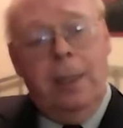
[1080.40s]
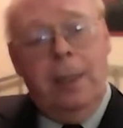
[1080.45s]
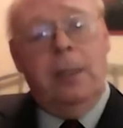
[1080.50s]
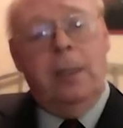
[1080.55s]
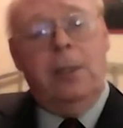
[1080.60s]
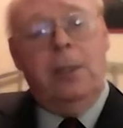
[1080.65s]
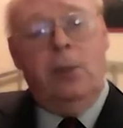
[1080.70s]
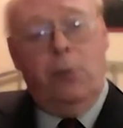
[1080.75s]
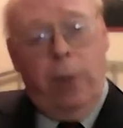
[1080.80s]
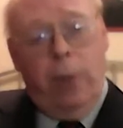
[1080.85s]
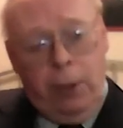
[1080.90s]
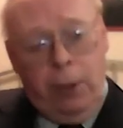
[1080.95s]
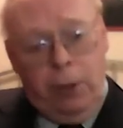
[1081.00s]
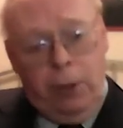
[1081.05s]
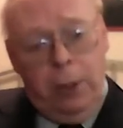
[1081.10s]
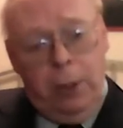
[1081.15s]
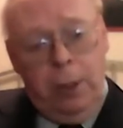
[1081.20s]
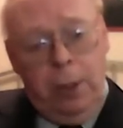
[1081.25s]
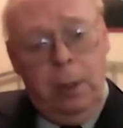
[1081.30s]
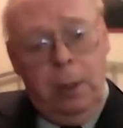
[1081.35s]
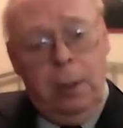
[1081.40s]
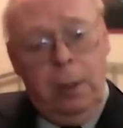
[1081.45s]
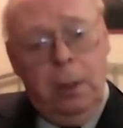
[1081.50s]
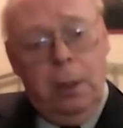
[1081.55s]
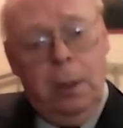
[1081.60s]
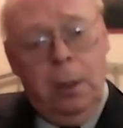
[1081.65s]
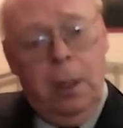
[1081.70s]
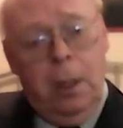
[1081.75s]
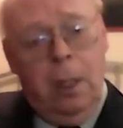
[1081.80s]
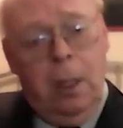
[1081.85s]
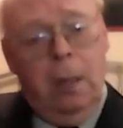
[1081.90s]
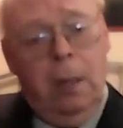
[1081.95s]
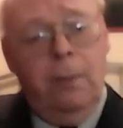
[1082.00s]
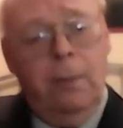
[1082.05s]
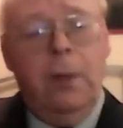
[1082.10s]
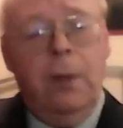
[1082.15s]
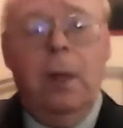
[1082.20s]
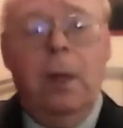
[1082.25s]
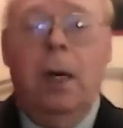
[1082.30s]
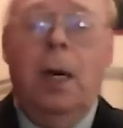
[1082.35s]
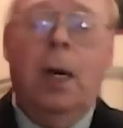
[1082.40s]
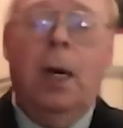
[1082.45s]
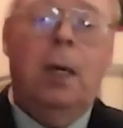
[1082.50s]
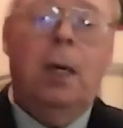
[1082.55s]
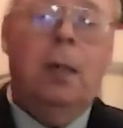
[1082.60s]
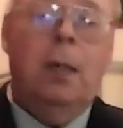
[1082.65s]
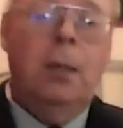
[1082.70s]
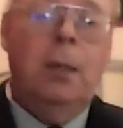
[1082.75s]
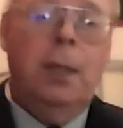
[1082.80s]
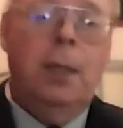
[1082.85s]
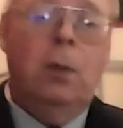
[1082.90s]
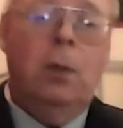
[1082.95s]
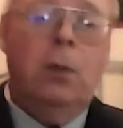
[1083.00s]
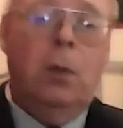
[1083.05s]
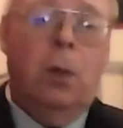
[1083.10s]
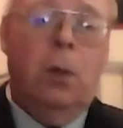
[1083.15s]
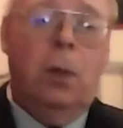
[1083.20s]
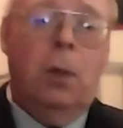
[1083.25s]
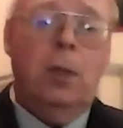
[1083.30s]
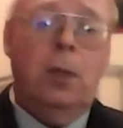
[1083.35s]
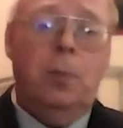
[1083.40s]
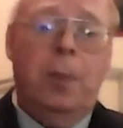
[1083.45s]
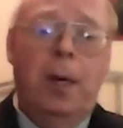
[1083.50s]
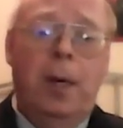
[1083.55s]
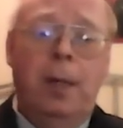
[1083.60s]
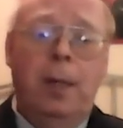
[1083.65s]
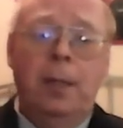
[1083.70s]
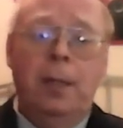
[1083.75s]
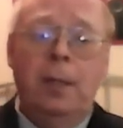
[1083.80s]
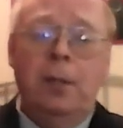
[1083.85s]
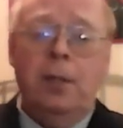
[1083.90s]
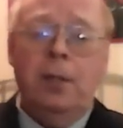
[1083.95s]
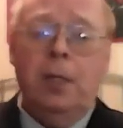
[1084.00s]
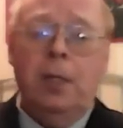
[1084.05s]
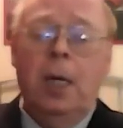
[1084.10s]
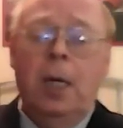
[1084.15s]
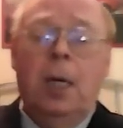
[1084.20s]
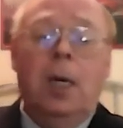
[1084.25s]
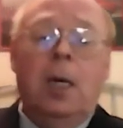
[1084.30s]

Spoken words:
the structure of legal correspondence,